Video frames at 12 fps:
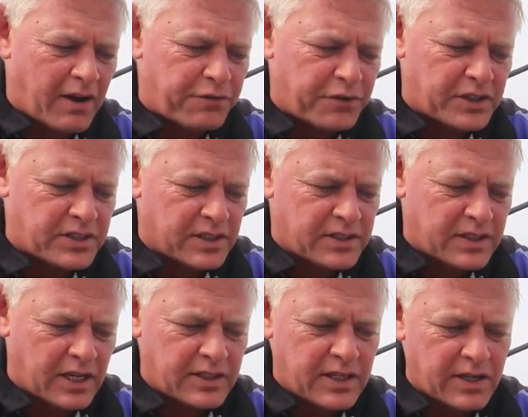fish's
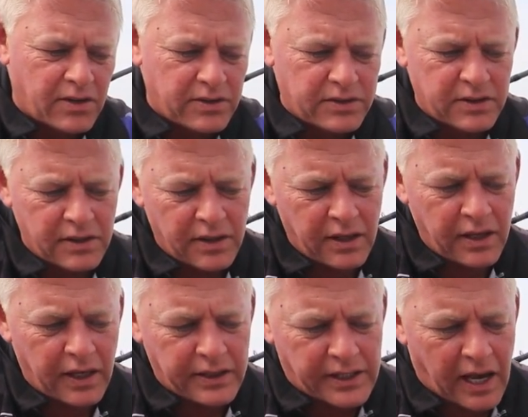tentacles
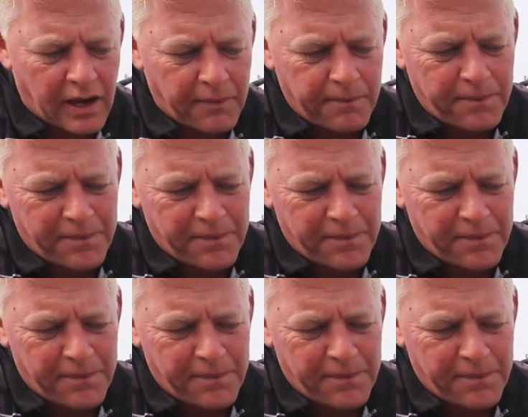as I